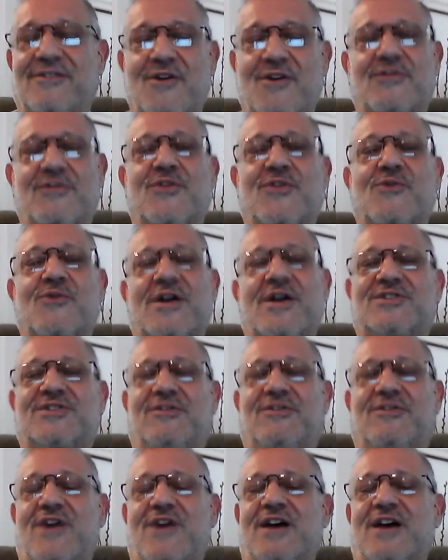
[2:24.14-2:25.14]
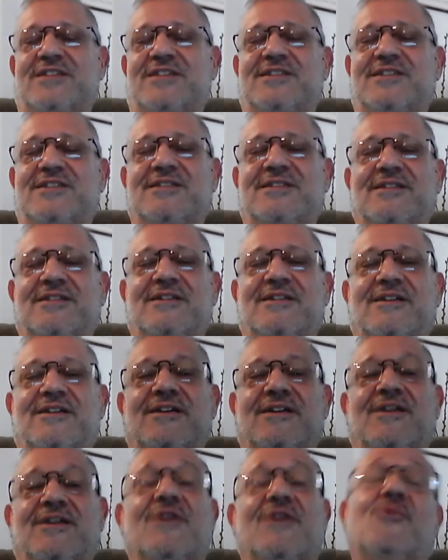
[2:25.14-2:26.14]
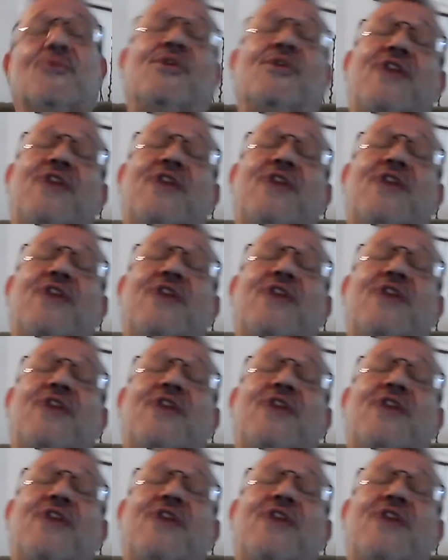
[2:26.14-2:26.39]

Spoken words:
over the rest of us, well,